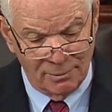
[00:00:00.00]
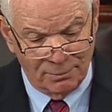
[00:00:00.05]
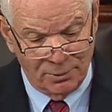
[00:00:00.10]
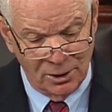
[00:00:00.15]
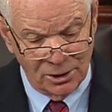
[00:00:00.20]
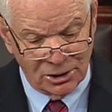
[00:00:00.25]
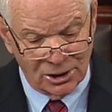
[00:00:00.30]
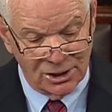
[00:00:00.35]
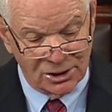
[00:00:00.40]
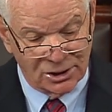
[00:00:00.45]

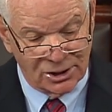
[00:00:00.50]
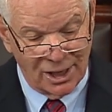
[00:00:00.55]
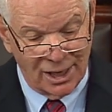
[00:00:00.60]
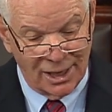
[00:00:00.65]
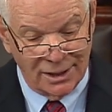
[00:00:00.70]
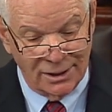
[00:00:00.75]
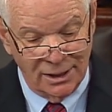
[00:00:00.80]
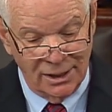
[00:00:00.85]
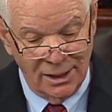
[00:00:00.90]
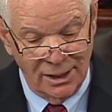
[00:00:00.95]
Bush has
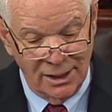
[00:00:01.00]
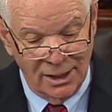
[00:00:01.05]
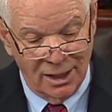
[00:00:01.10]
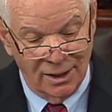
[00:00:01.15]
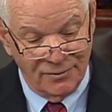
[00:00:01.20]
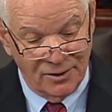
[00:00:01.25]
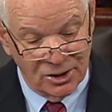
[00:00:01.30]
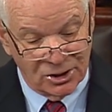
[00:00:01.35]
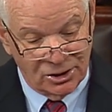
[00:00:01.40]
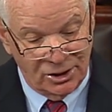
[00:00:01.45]
said
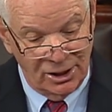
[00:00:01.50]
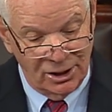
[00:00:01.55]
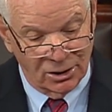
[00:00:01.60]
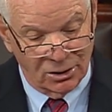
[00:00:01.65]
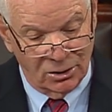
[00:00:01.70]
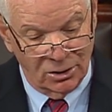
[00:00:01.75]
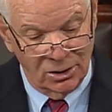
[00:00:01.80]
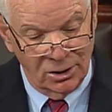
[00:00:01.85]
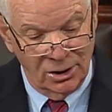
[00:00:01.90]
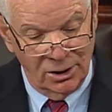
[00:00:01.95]
of this
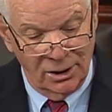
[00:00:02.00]
deal,